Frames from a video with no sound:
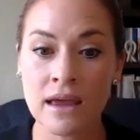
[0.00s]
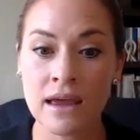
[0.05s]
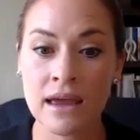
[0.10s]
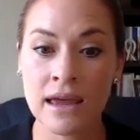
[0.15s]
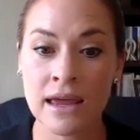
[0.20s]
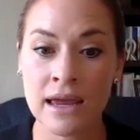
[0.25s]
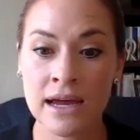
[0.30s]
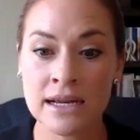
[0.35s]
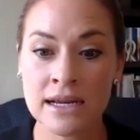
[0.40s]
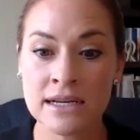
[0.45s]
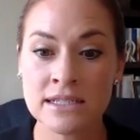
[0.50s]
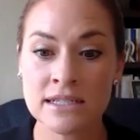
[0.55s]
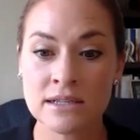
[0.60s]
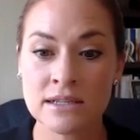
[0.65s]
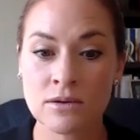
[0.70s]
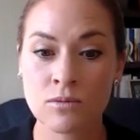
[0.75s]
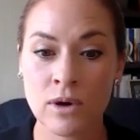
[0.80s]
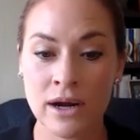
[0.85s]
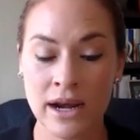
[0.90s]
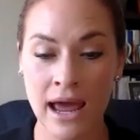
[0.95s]
And
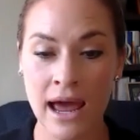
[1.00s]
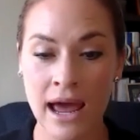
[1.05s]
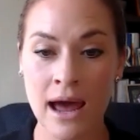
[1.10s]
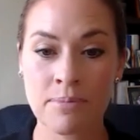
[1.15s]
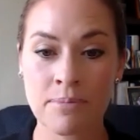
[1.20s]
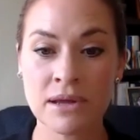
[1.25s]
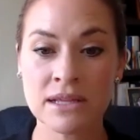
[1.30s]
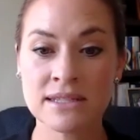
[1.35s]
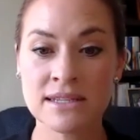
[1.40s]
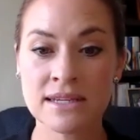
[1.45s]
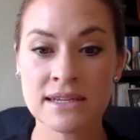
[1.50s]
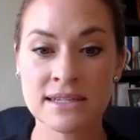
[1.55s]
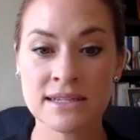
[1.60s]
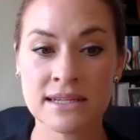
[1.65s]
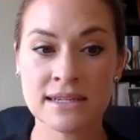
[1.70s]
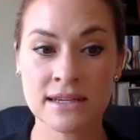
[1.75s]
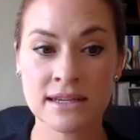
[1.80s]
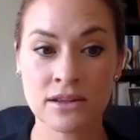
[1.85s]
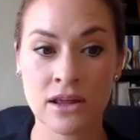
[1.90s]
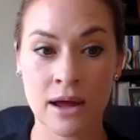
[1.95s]
what happens
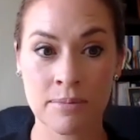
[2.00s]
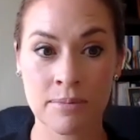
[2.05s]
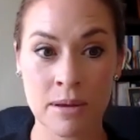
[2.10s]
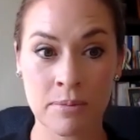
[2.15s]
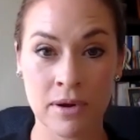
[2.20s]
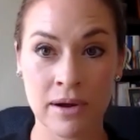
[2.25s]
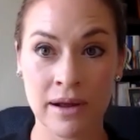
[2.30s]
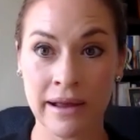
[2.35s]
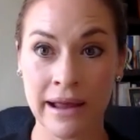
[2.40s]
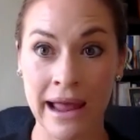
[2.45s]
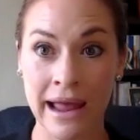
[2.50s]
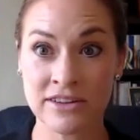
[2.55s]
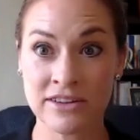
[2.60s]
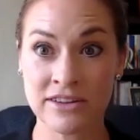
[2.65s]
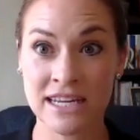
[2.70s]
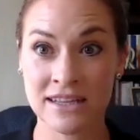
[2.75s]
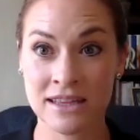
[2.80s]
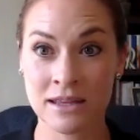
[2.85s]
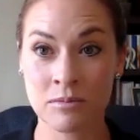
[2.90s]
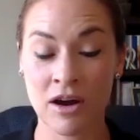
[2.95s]
is a lot of people are like, I have to
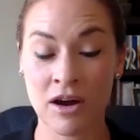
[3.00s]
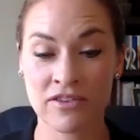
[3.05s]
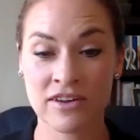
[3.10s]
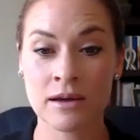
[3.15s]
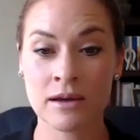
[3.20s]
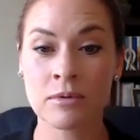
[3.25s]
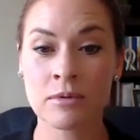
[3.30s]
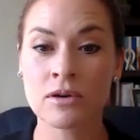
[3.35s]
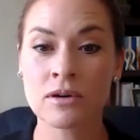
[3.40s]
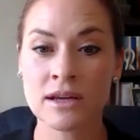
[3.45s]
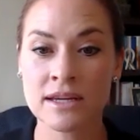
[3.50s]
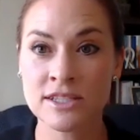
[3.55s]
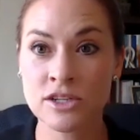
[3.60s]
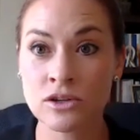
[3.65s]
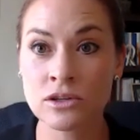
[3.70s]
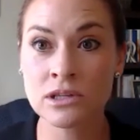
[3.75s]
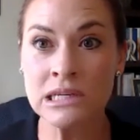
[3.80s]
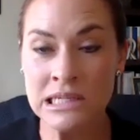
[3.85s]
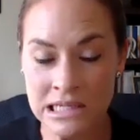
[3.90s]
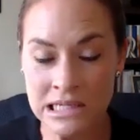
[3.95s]
get them off kibble, because
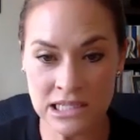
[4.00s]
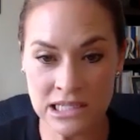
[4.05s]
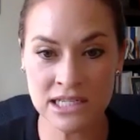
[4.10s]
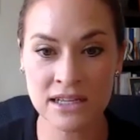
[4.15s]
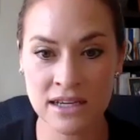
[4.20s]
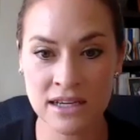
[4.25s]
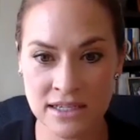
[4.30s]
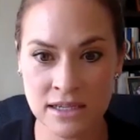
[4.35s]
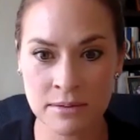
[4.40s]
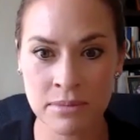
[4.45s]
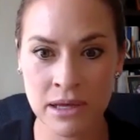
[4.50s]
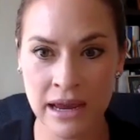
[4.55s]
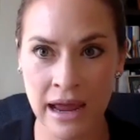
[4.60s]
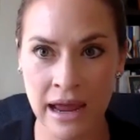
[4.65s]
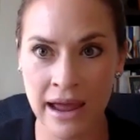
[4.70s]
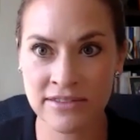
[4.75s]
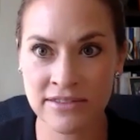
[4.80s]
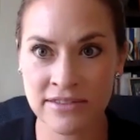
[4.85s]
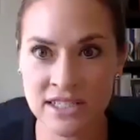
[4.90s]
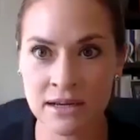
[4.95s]
you'll listen to this and be like, I
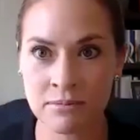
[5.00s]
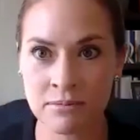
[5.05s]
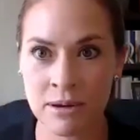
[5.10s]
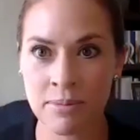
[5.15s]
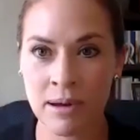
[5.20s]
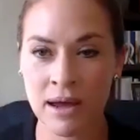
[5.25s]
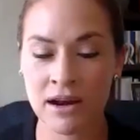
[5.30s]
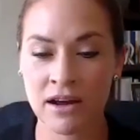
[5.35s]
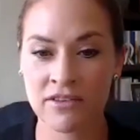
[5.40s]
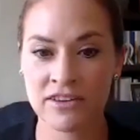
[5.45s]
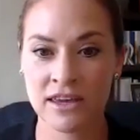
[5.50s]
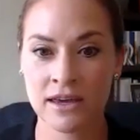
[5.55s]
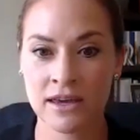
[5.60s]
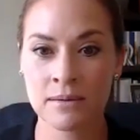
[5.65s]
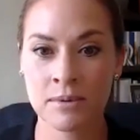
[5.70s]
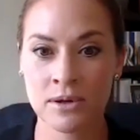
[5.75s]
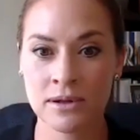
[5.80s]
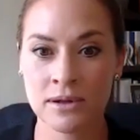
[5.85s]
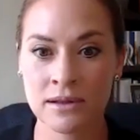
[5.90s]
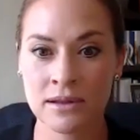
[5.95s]
have to get my pet off
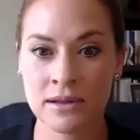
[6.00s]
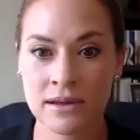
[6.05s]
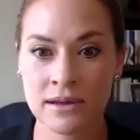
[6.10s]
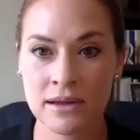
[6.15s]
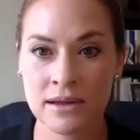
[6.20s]
kibble.